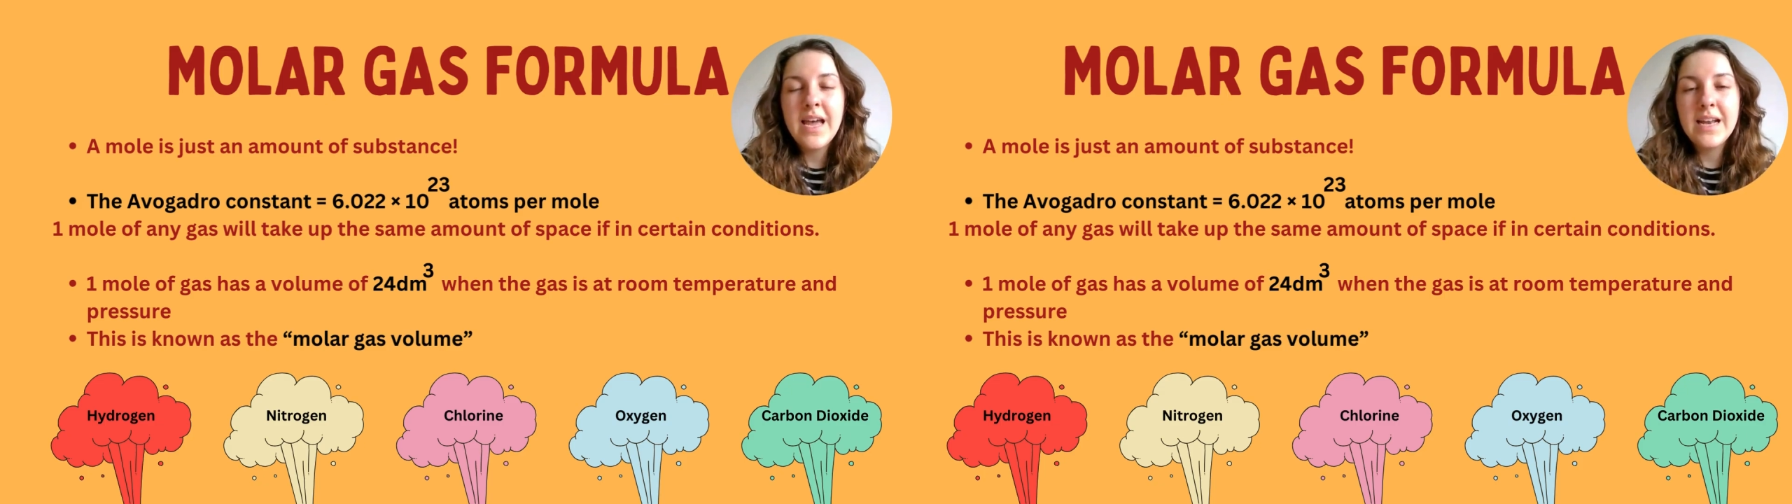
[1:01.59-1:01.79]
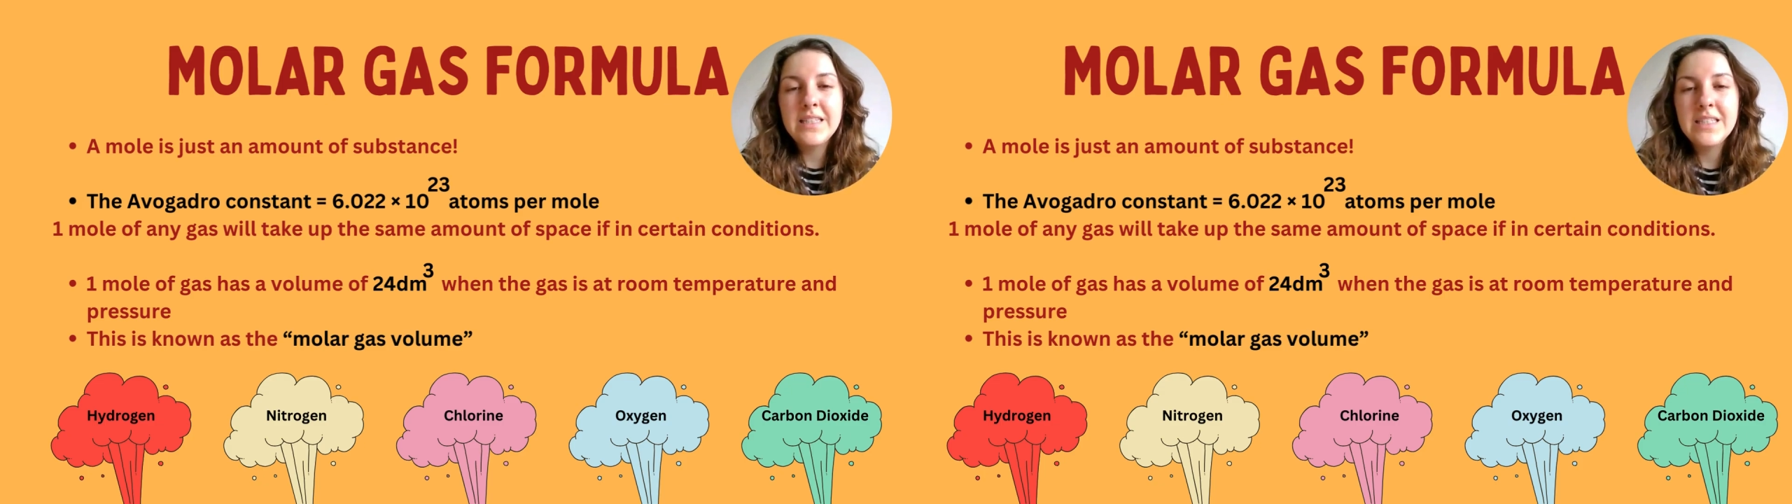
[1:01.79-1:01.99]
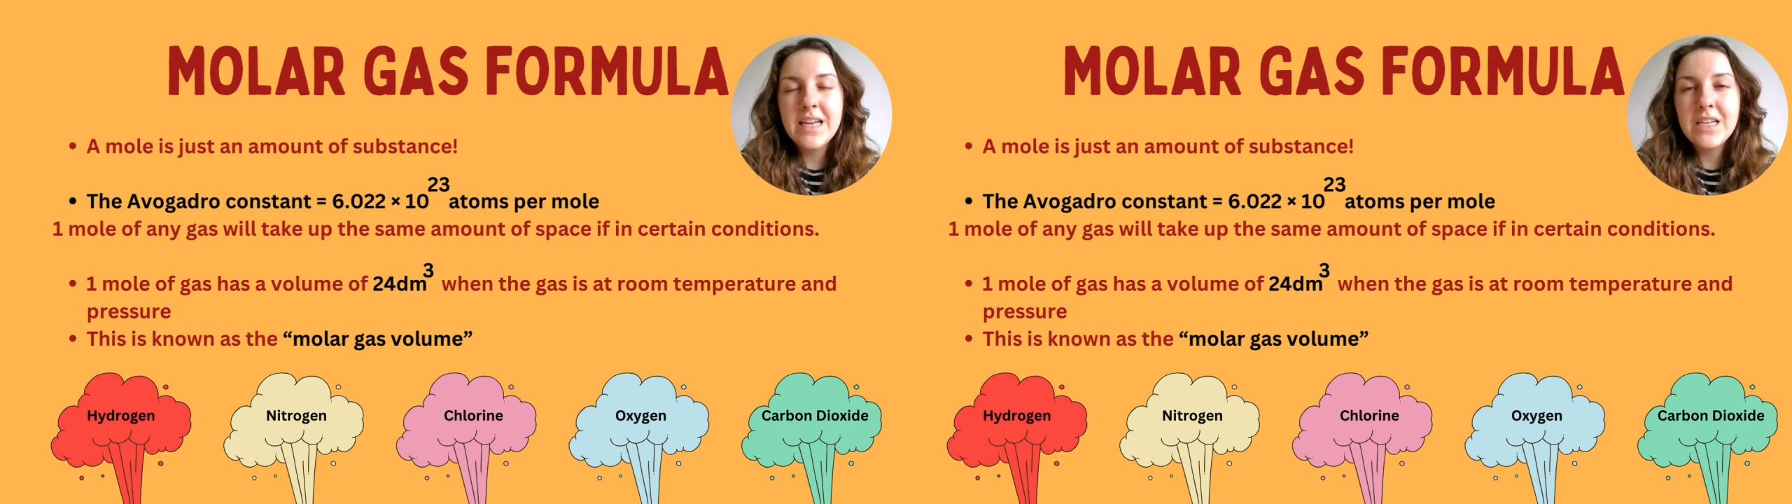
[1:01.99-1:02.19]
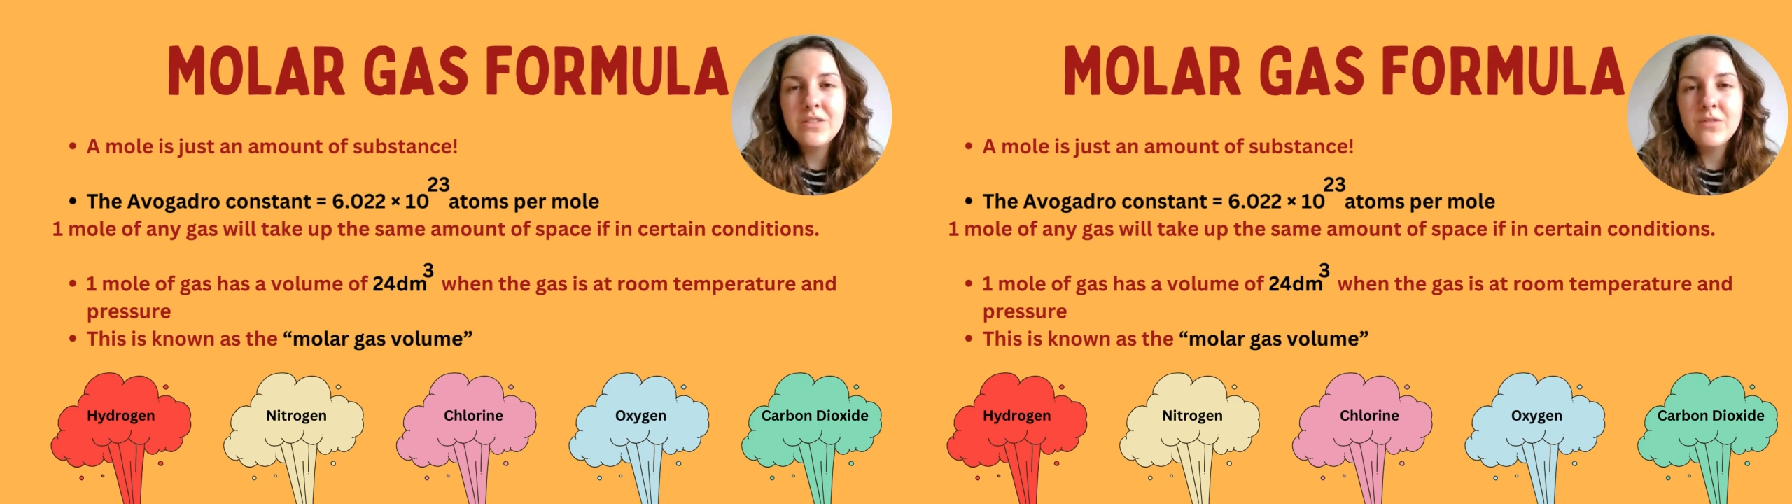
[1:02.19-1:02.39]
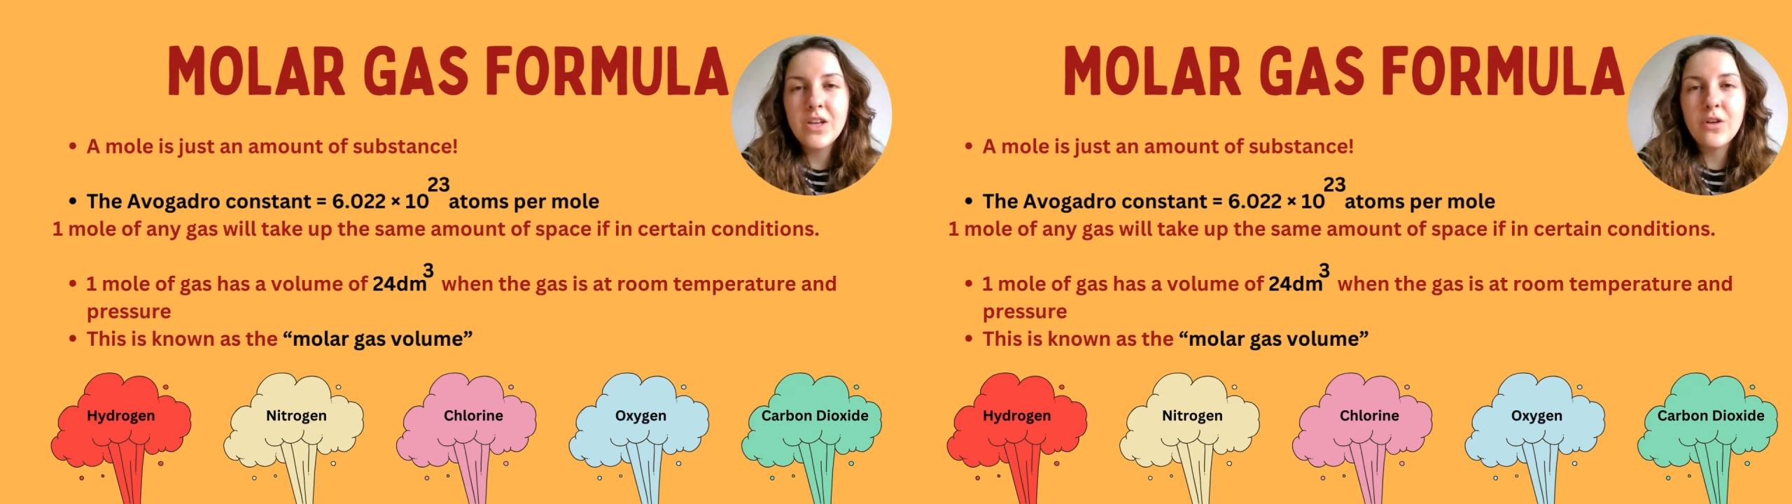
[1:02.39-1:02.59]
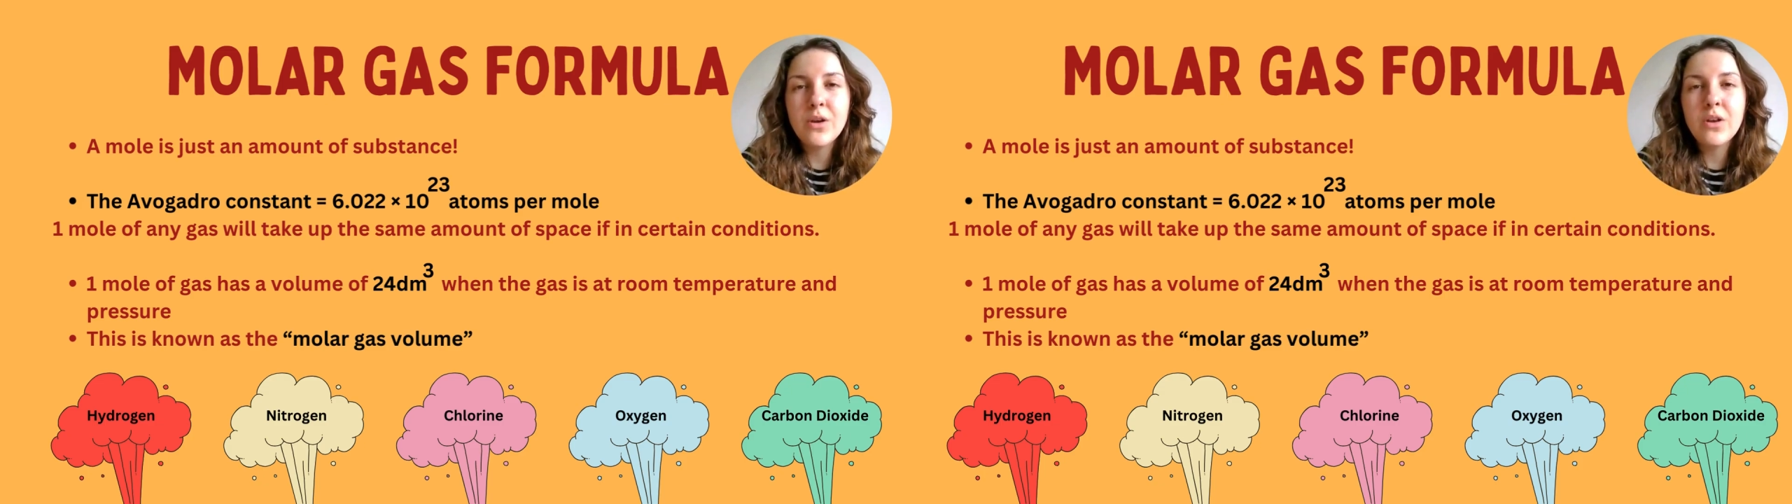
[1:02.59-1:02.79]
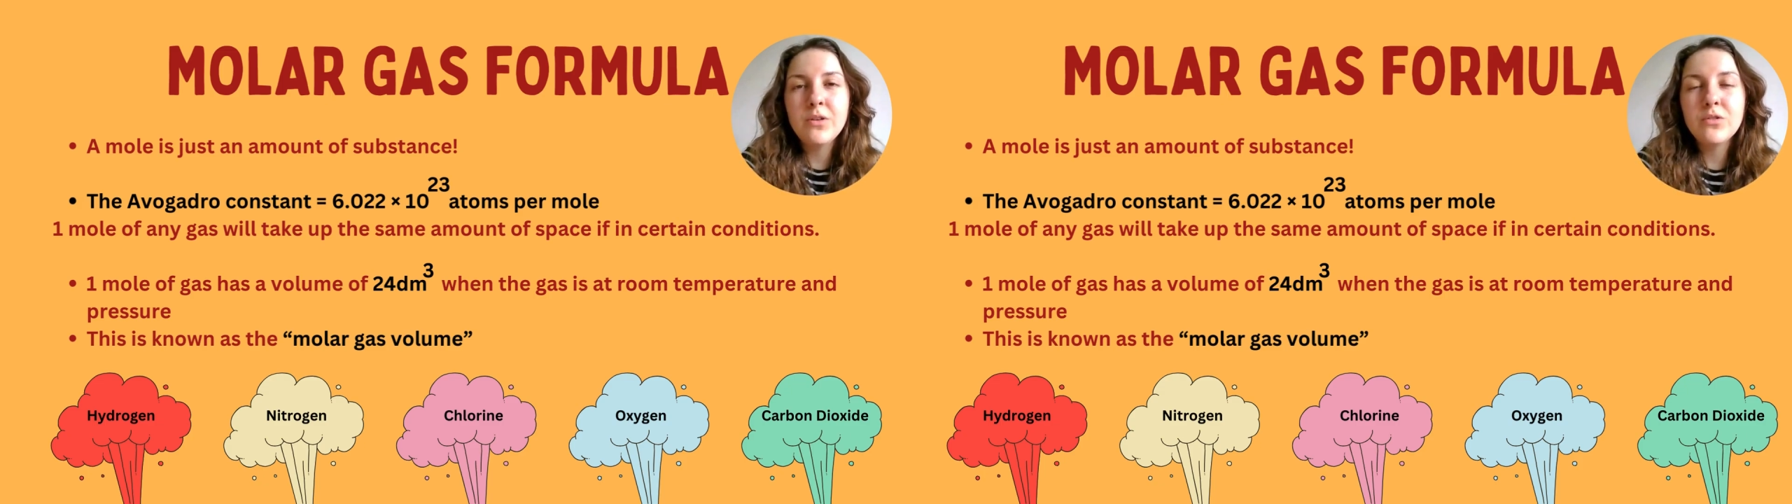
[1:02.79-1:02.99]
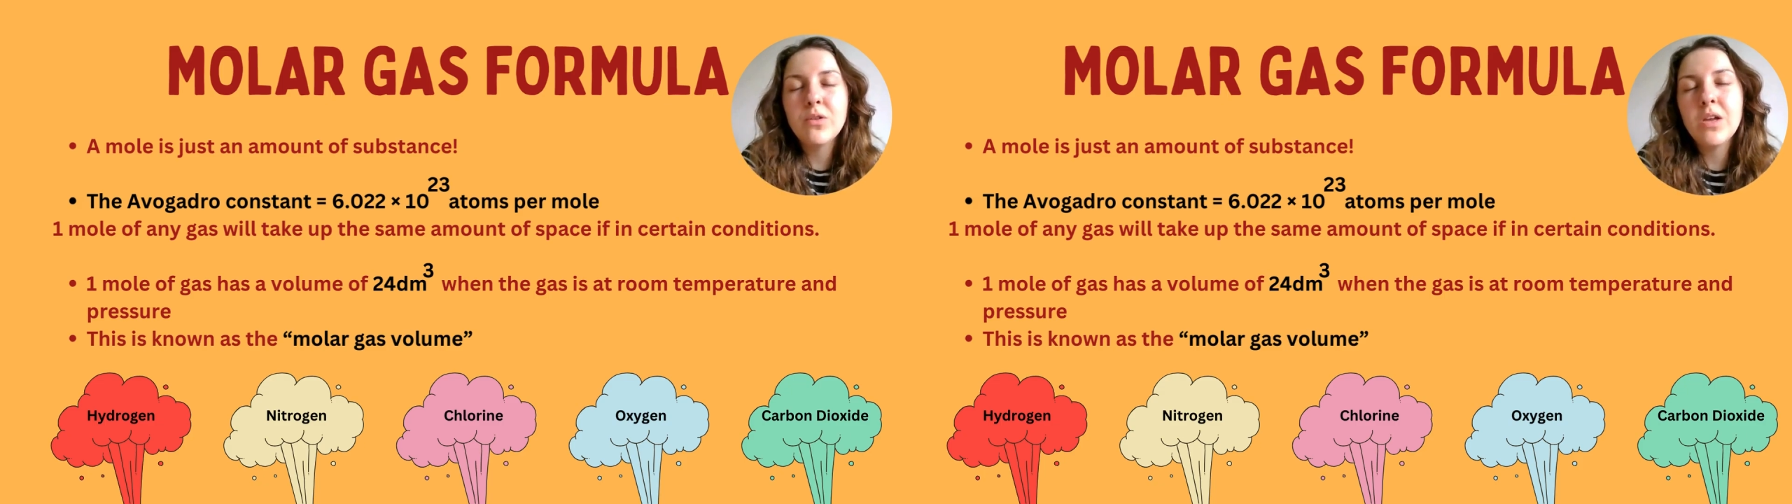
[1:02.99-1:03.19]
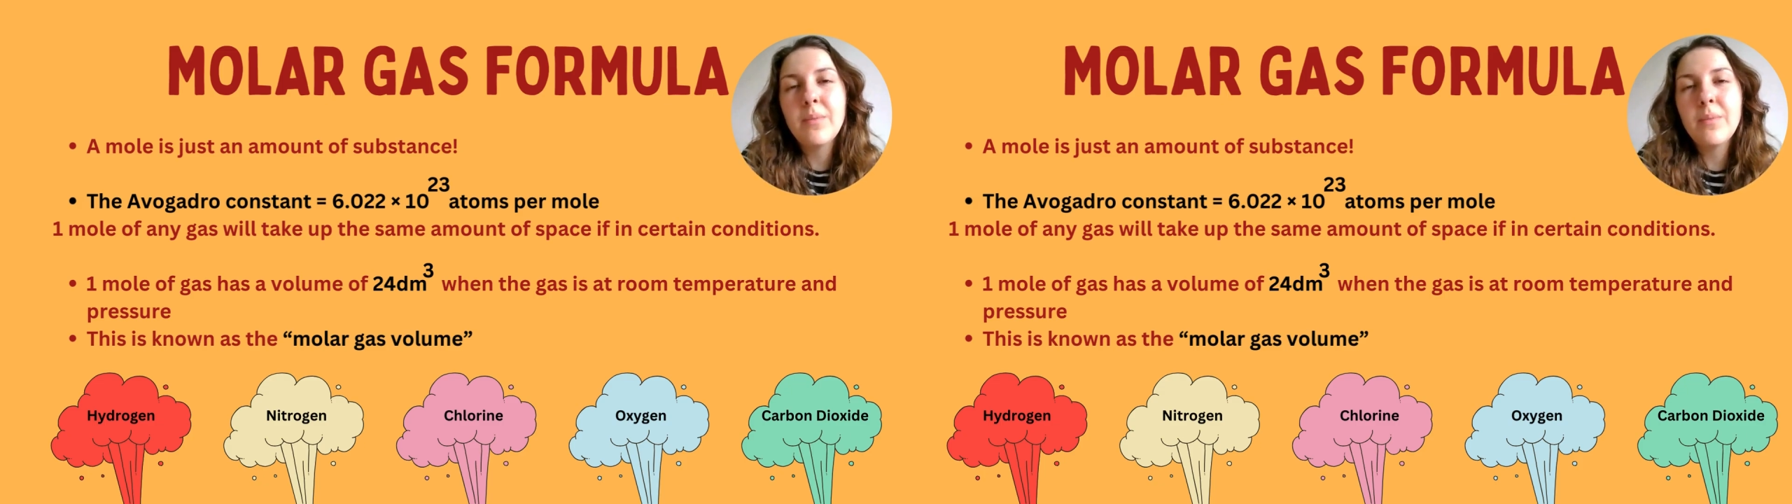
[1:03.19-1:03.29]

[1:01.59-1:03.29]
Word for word: And in today's video, we're going to be talking